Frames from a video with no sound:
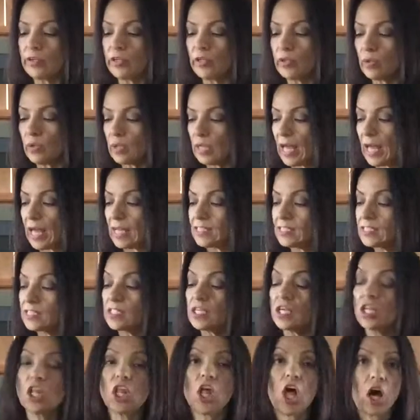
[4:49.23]
They'll last
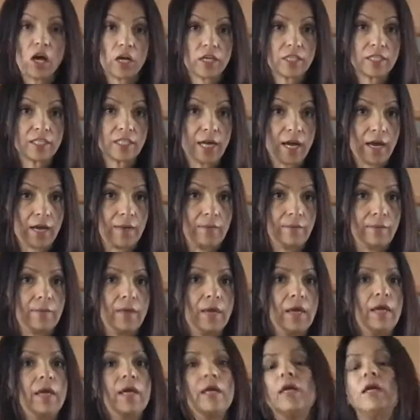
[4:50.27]
a long time
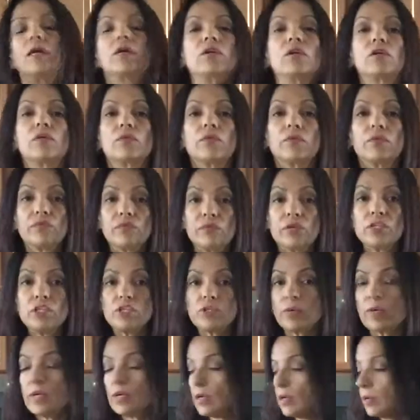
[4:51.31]
in your
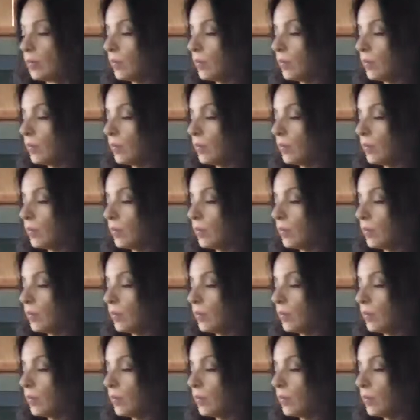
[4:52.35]
refrigerator.